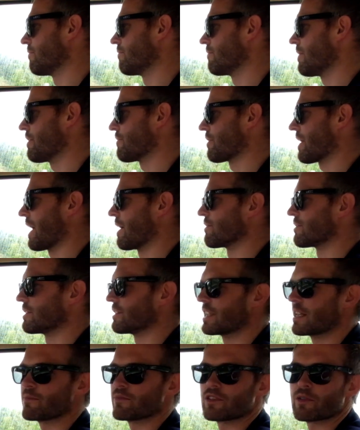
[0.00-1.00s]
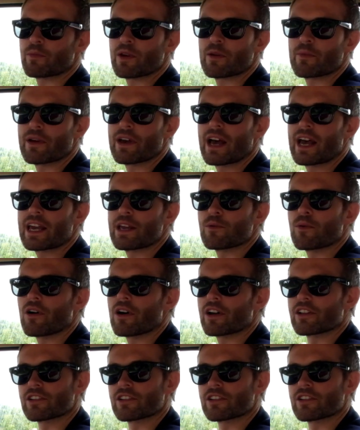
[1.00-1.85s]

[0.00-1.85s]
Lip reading: rev counter seems to be a bit haywire.